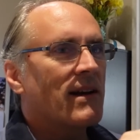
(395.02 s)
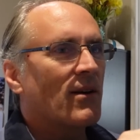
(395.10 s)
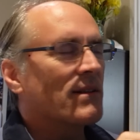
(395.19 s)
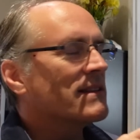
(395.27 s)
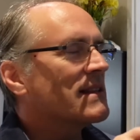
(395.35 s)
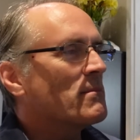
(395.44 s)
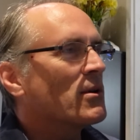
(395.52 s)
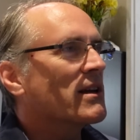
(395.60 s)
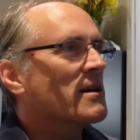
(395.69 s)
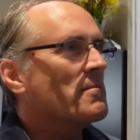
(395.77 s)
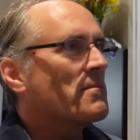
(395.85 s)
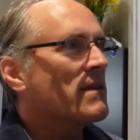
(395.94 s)
or at least I'm
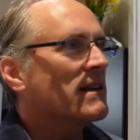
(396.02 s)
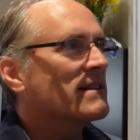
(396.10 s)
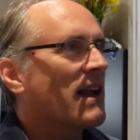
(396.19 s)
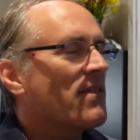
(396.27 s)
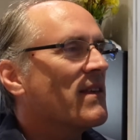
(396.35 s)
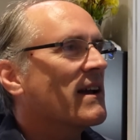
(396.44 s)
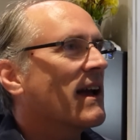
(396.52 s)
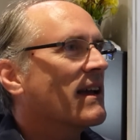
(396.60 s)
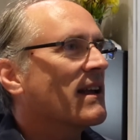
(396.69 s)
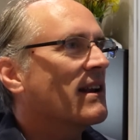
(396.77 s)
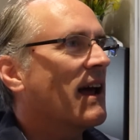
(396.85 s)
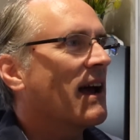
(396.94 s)
looking at things that I think I
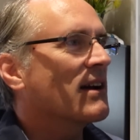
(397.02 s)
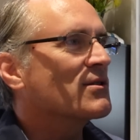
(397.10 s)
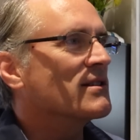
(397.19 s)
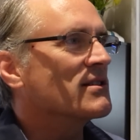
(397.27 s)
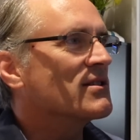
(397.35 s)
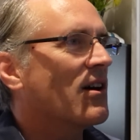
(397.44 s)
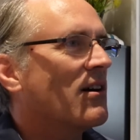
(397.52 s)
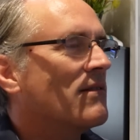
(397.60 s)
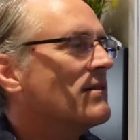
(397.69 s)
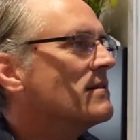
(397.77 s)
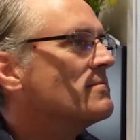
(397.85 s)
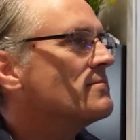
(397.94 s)
could actually solve.